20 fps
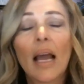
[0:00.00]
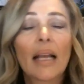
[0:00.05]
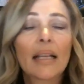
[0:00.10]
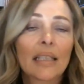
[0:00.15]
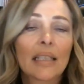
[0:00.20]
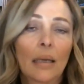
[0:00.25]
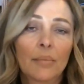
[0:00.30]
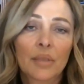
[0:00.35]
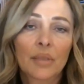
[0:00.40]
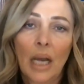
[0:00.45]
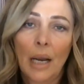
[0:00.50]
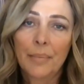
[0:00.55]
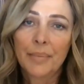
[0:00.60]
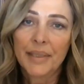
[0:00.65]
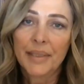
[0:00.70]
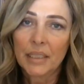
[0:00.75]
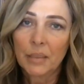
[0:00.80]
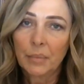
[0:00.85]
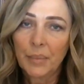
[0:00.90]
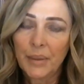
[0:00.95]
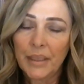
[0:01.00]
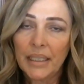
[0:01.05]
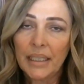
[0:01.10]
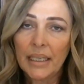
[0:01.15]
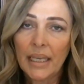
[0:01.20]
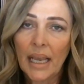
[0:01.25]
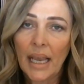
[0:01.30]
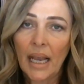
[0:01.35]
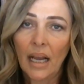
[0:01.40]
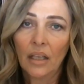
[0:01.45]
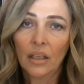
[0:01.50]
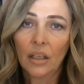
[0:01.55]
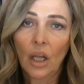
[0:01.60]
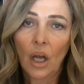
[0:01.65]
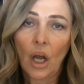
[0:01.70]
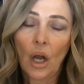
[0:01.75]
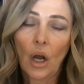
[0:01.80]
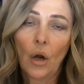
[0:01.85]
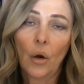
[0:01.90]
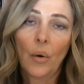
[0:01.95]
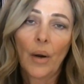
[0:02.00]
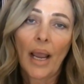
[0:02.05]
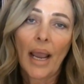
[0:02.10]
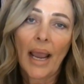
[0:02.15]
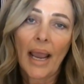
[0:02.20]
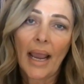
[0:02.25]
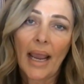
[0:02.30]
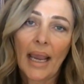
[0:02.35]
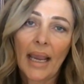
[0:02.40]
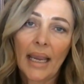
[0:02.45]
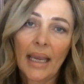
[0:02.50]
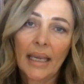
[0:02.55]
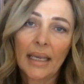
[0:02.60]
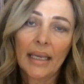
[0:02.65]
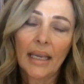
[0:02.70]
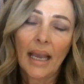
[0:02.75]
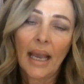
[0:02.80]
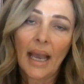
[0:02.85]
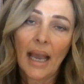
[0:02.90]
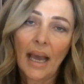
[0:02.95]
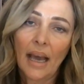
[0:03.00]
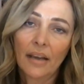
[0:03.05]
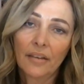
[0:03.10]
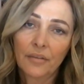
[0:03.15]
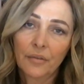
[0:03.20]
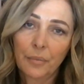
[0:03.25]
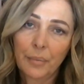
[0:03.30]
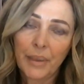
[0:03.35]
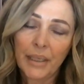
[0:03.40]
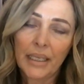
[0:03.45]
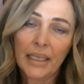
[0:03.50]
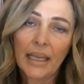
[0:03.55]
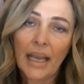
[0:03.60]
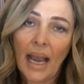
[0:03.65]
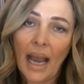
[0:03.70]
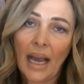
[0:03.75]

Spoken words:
Sometimes it's PLOAFP,